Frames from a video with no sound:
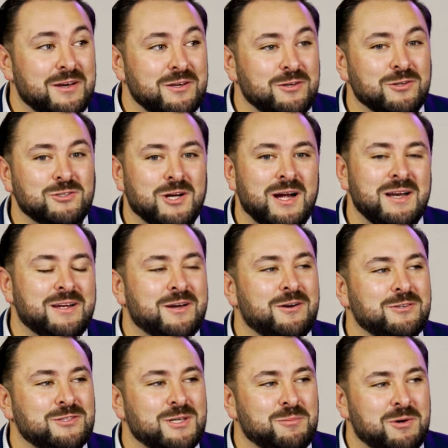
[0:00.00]
you're trying to
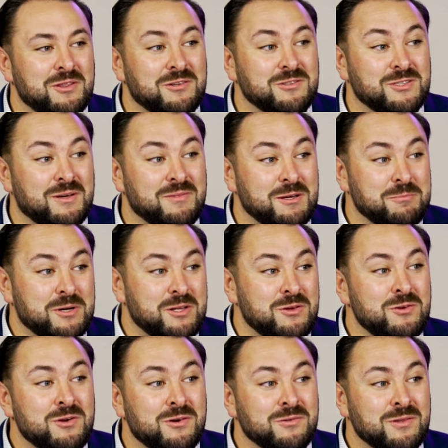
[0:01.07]
coach someone through something, but
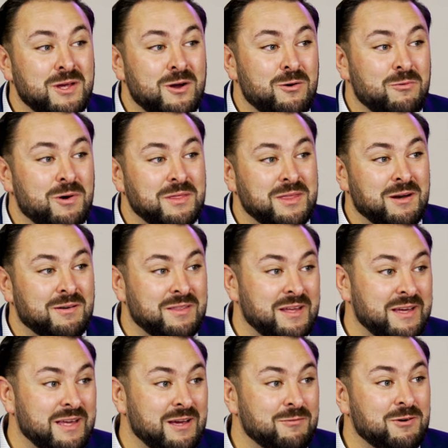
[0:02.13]
you don't know what they're
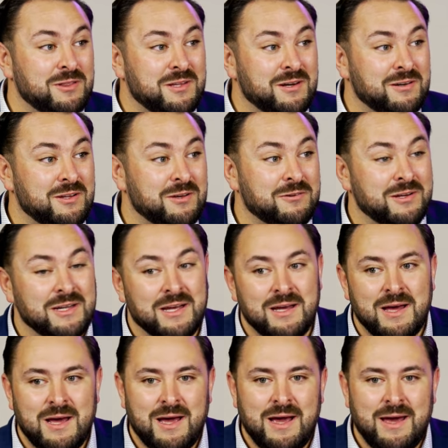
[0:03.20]
thinking, what yeah. they're doing.
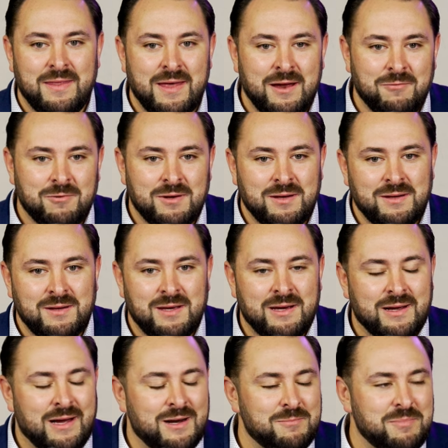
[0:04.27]
Mm-hmm. And then when you
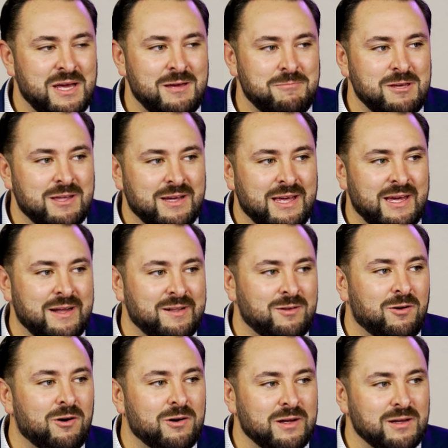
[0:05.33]
got a baby that can't
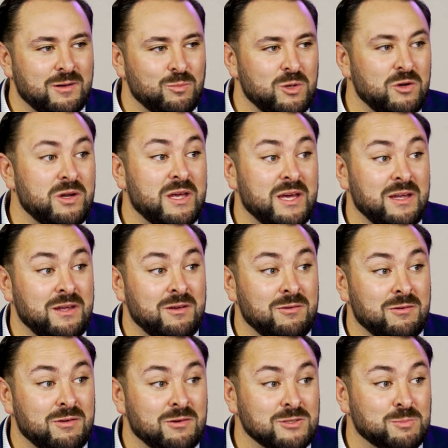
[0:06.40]
talk and communicate
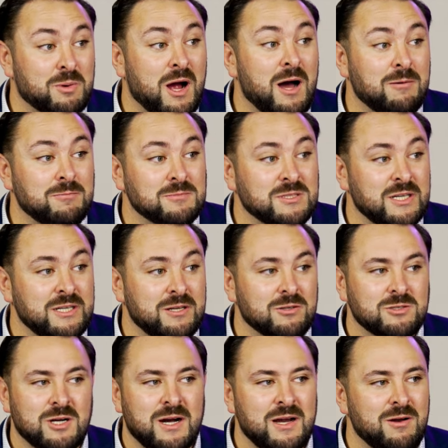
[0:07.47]
you those problems, like you're
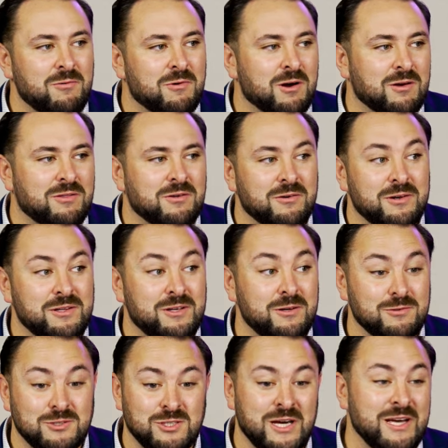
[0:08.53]
trying to work through it
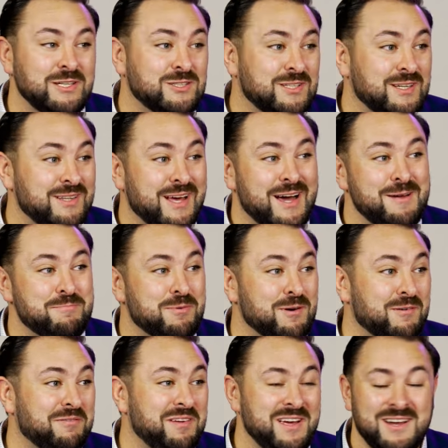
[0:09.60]
too. Yeah. Change the
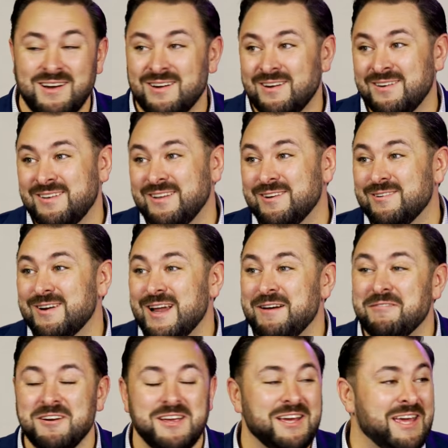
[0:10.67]
diaper, feed her, right. do
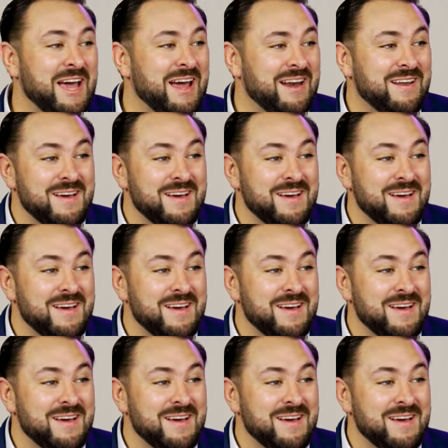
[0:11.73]
whatever you can.